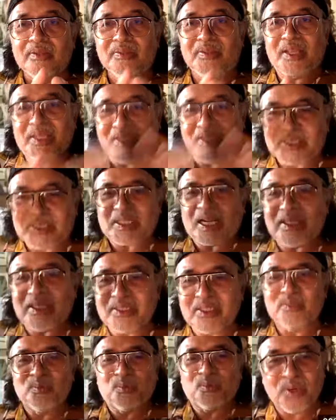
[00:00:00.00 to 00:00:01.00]
They
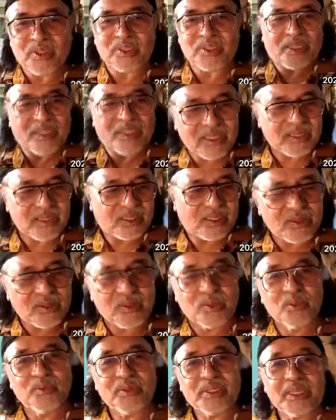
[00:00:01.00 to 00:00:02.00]
started working
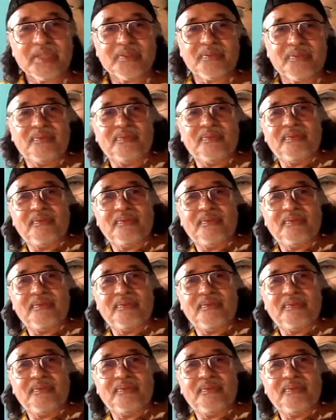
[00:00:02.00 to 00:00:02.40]
and doing it.